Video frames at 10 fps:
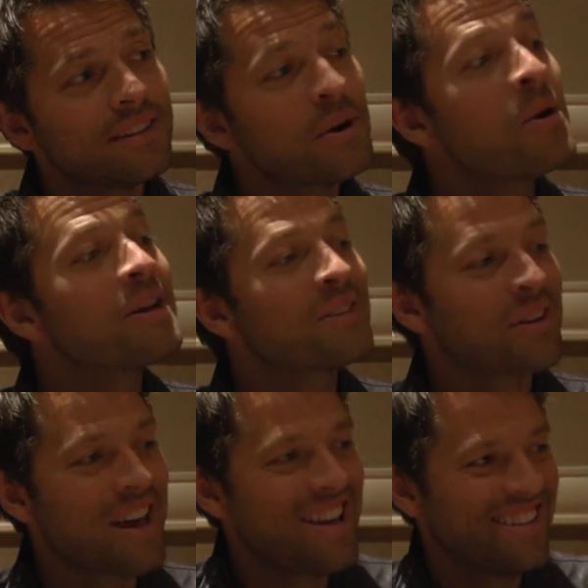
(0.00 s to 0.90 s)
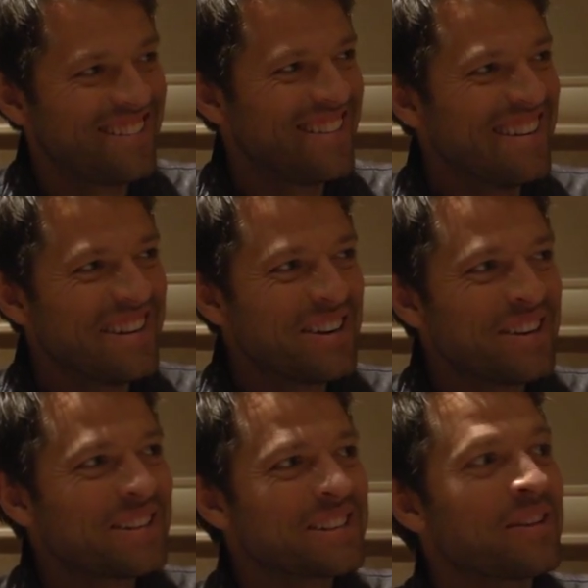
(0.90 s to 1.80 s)
no, it's okay.
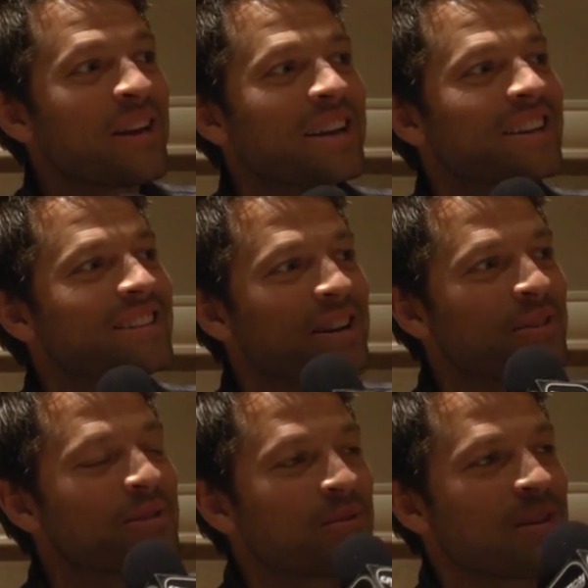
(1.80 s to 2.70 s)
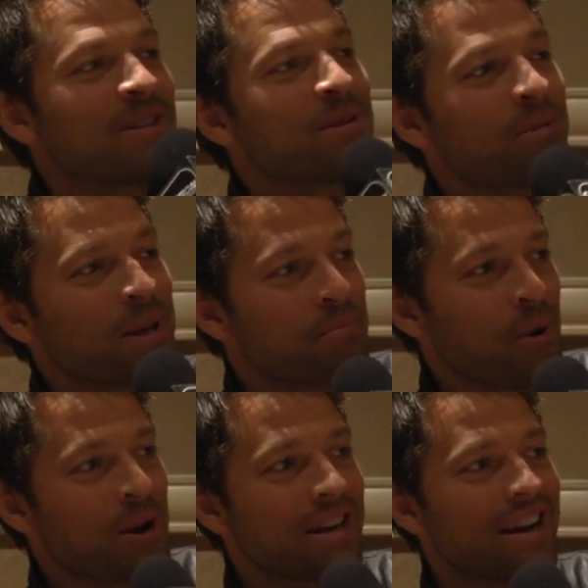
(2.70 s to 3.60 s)
Sound like is the place
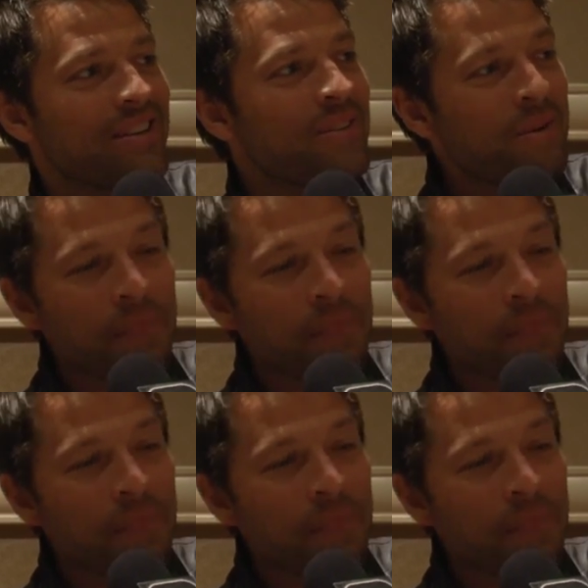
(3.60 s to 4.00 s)
burning down?